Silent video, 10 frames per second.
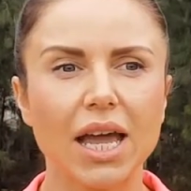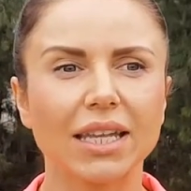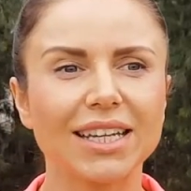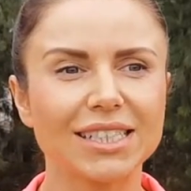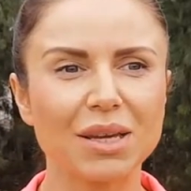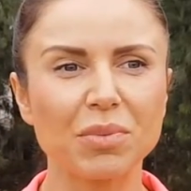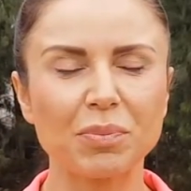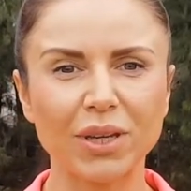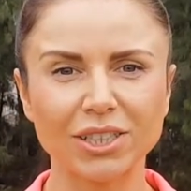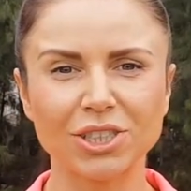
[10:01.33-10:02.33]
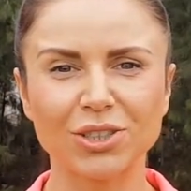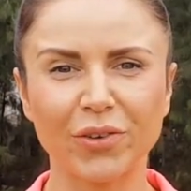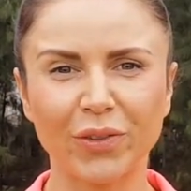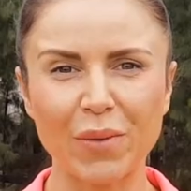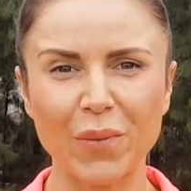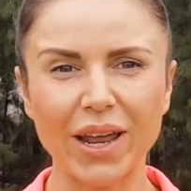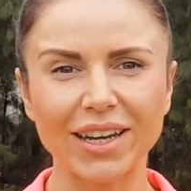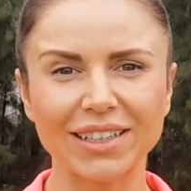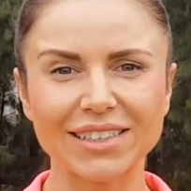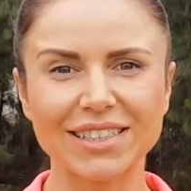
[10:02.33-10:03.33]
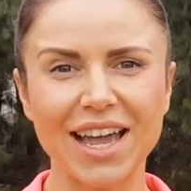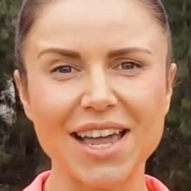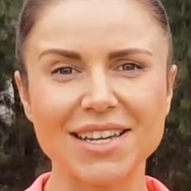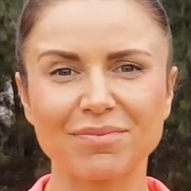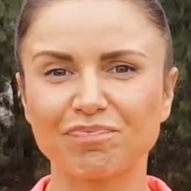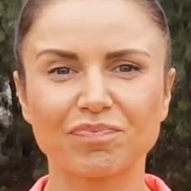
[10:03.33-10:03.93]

and they send me pictures their wedding and say,